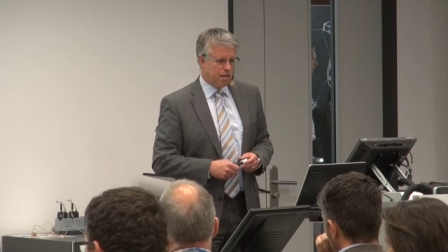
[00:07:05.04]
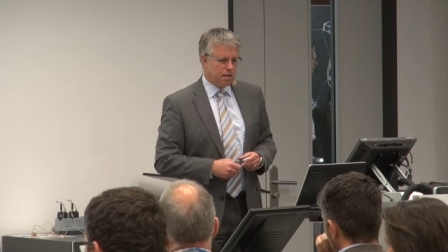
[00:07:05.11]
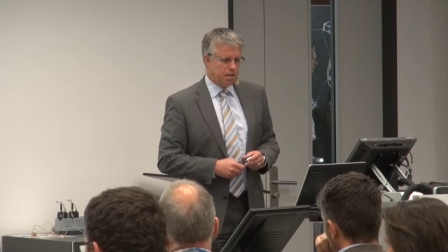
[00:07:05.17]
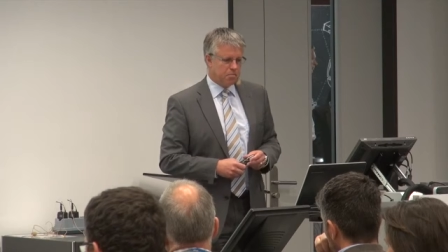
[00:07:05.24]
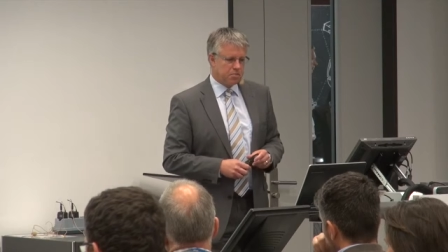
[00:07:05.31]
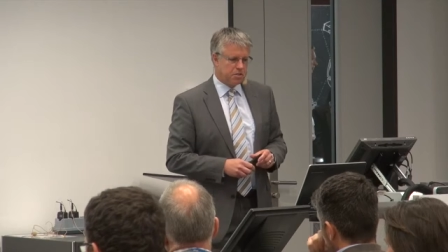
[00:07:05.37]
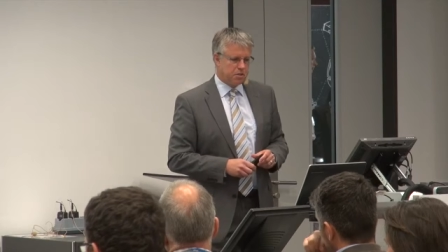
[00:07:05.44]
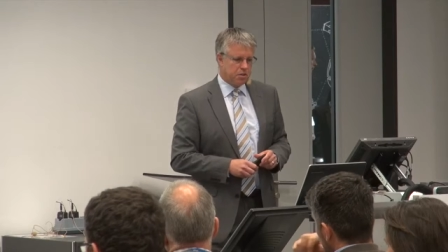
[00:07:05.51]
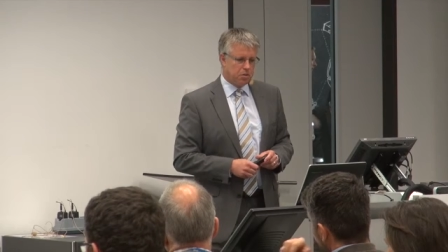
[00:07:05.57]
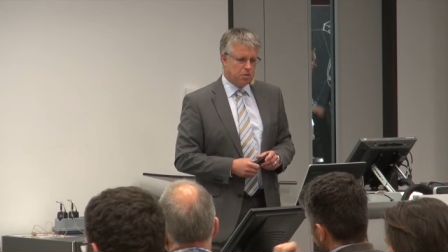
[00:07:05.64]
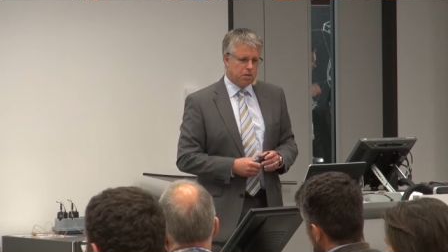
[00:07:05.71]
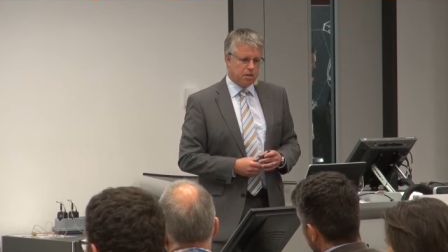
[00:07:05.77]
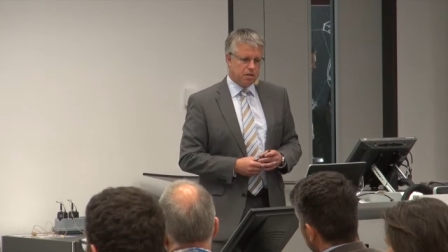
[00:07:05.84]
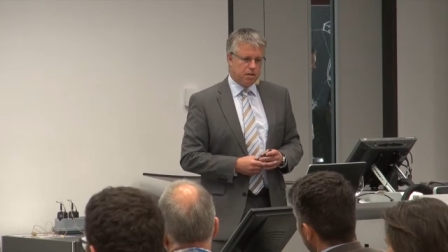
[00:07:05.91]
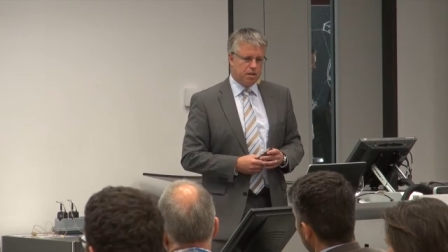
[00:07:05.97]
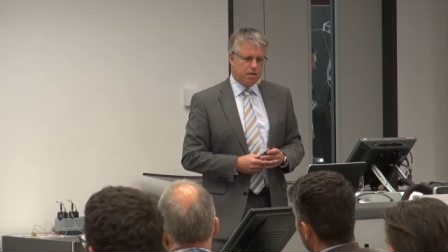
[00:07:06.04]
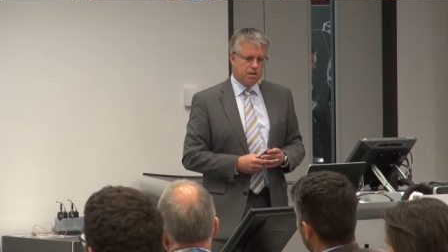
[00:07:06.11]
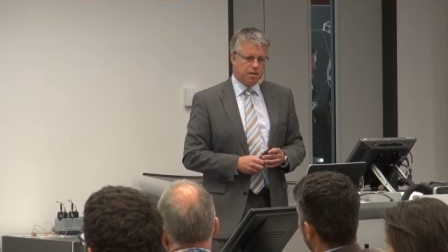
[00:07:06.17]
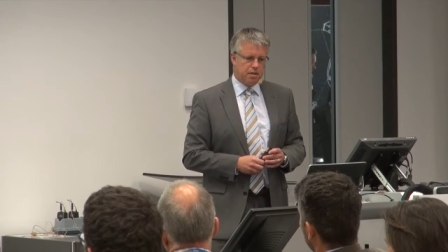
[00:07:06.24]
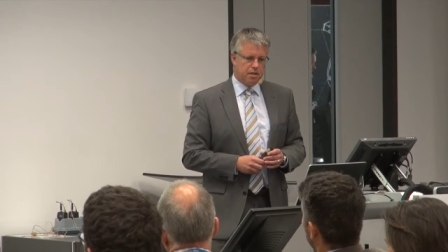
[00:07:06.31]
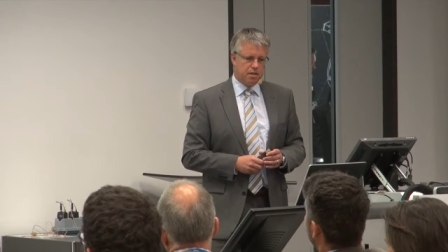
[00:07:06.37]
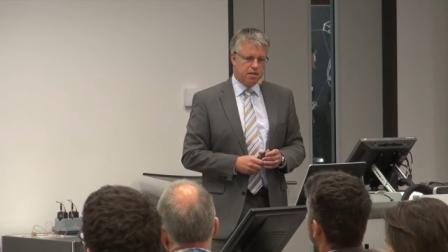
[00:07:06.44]

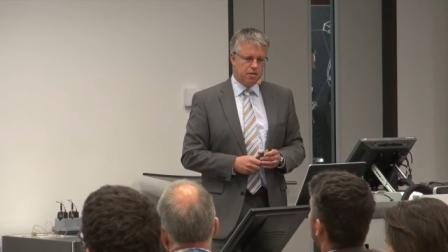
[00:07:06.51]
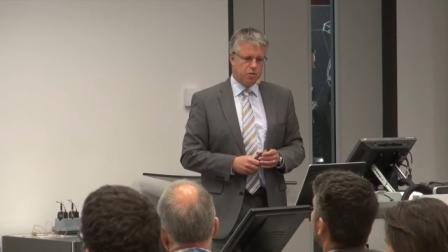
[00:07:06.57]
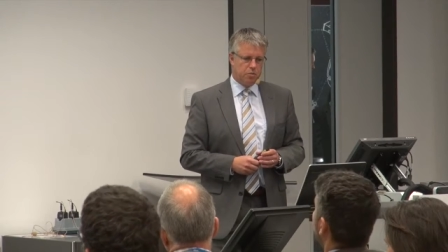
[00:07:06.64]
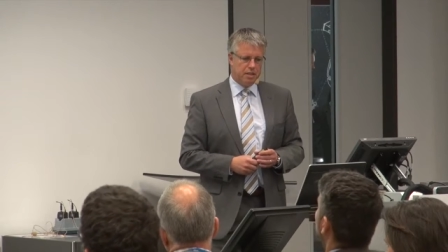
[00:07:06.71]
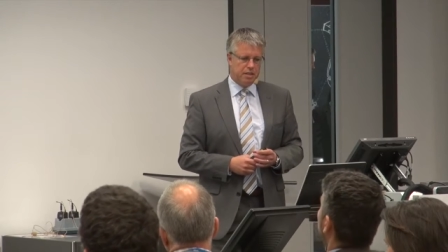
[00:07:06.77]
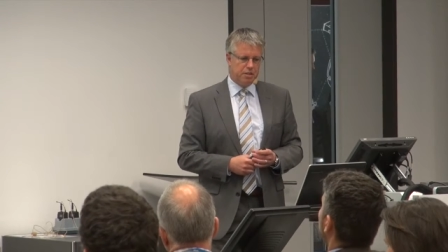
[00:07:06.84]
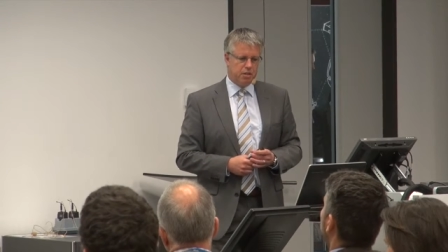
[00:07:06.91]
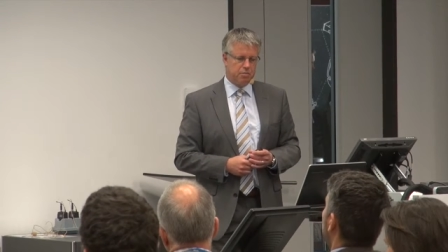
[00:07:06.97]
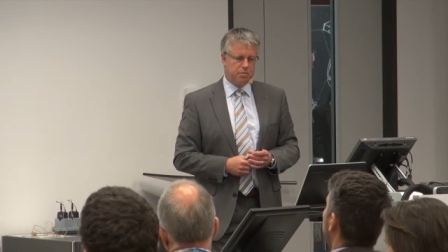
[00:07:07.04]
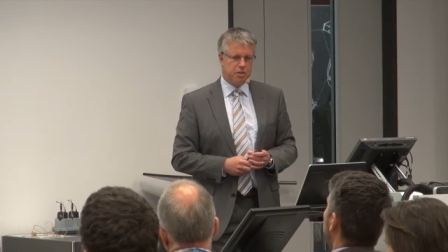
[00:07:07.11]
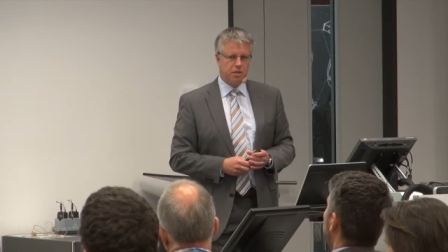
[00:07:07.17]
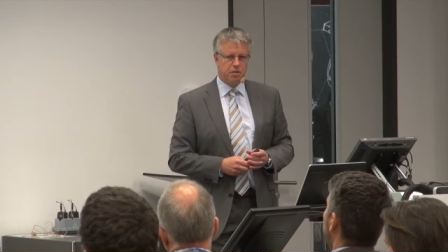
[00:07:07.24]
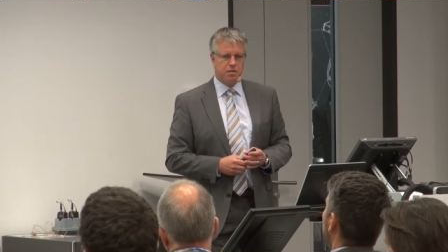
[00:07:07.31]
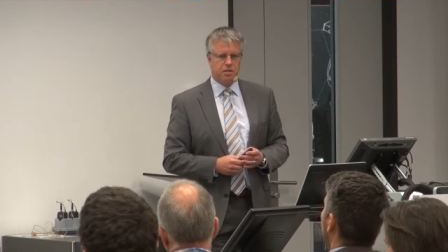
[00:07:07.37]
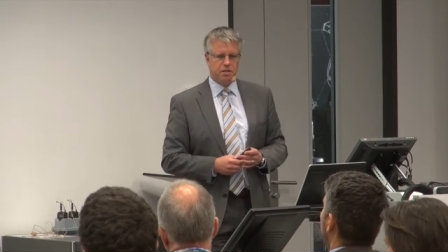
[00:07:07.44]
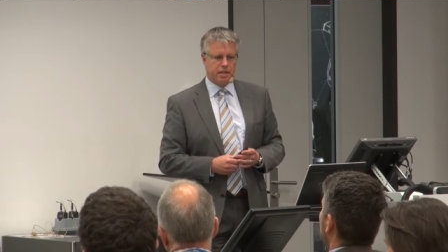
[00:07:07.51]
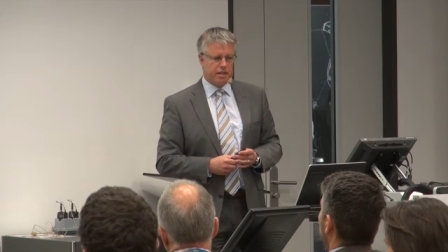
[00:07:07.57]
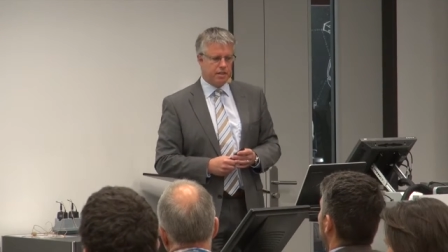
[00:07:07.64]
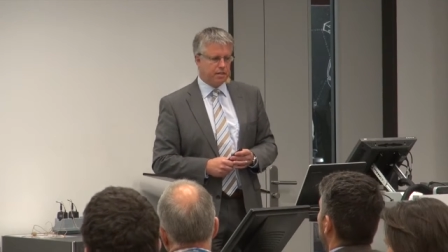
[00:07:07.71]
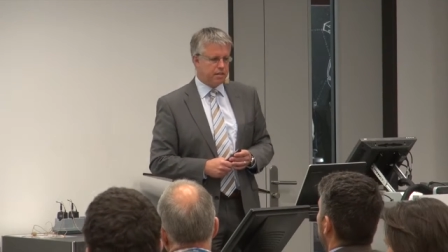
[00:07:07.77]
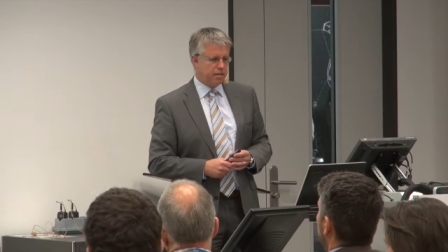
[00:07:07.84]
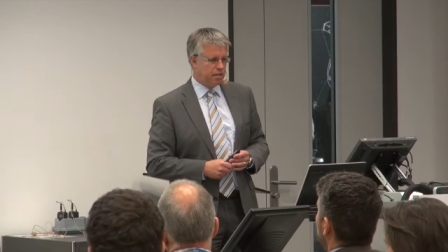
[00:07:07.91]
To build up the
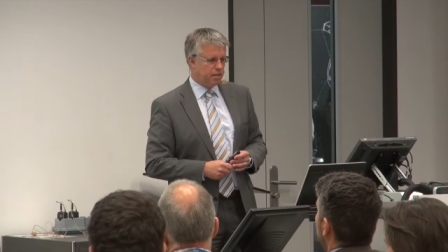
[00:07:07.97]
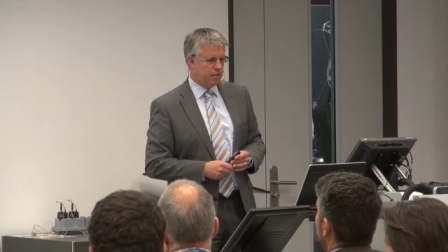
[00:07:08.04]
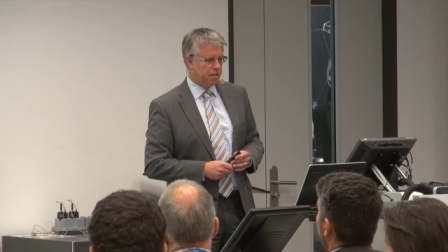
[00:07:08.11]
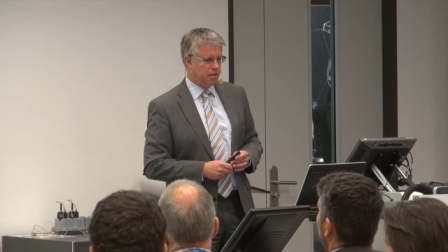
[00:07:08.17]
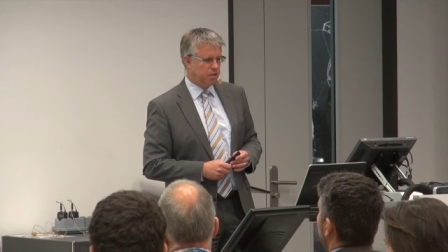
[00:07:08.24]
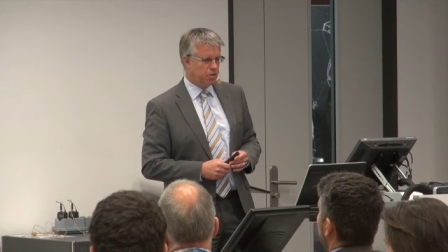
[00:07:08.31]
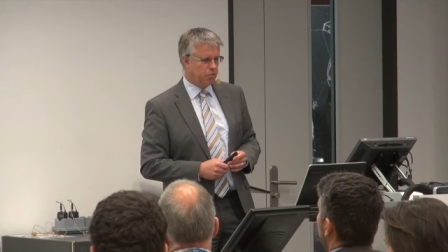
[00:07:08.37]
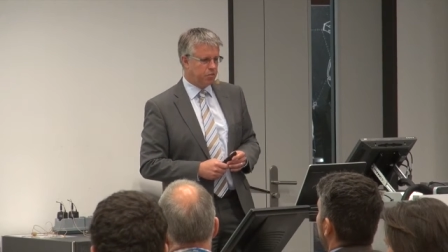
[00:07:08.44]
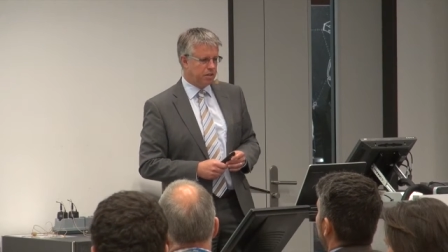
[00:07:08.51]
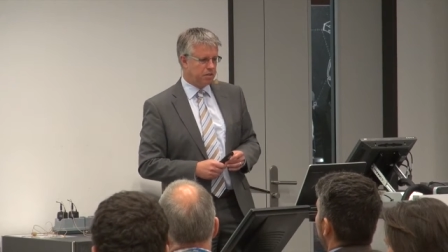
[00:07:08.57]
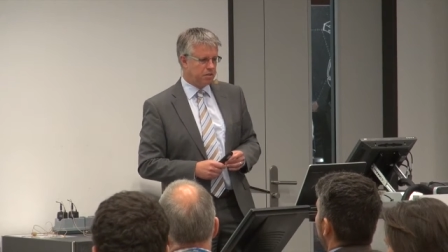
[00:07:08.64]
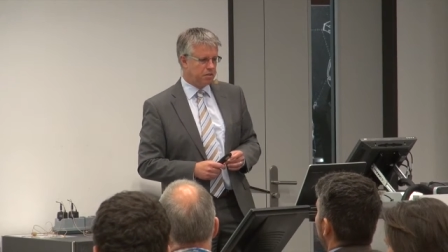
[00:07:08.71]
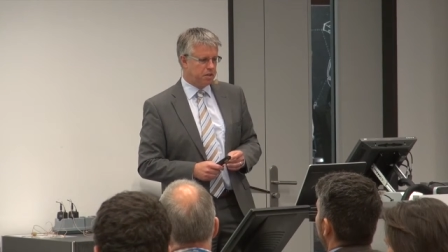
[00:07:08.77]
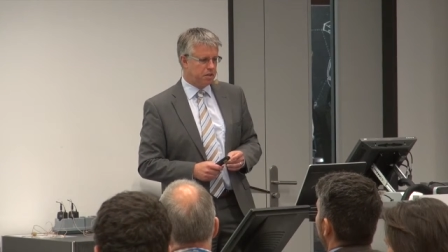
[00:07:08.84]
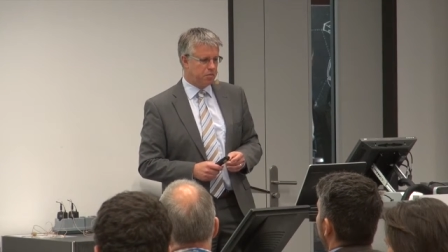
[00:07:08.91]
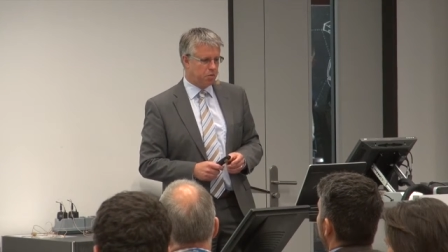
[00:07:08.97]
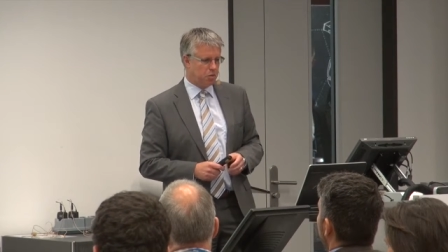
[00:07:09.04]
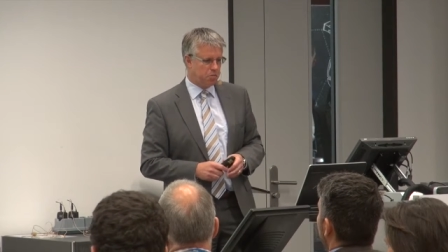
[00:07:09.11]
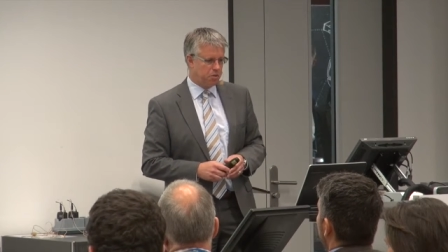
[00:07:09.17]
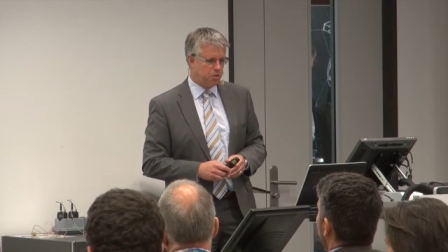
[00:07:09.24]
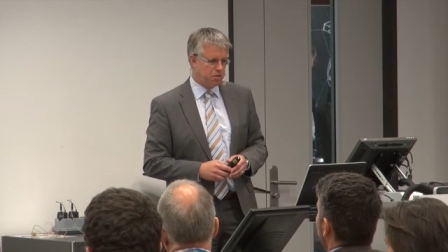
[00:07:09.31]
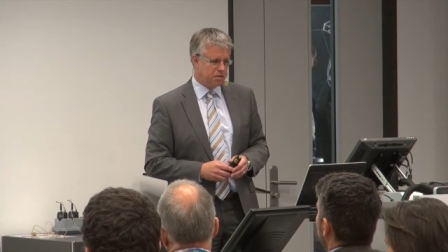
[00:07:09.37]
understanding of Industry
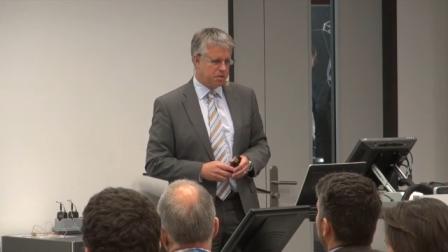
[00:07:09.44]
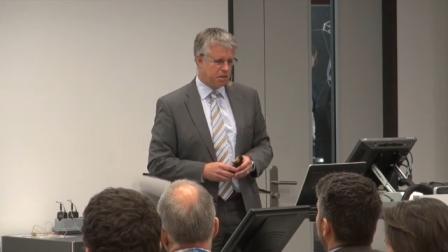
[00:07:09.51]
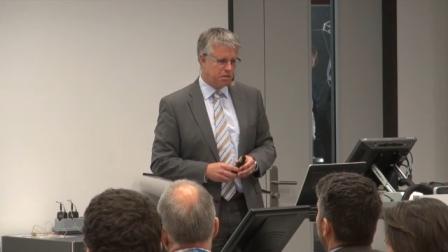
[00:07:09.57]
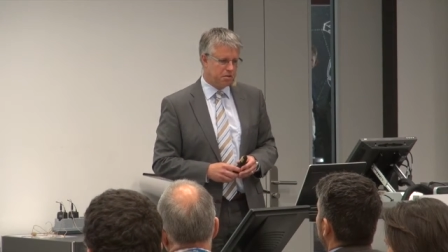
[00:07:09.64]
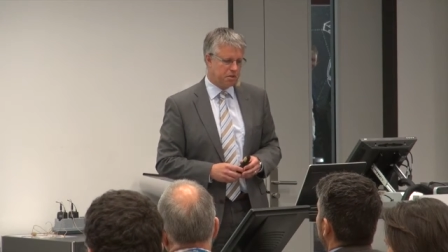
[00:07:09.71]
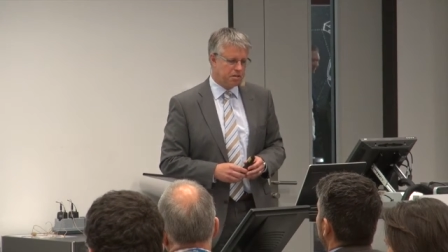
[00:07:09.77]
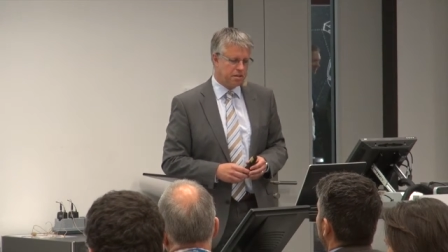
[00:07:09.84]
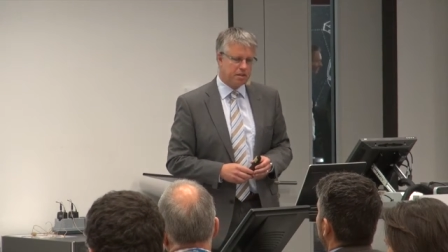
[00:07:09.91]
4.0,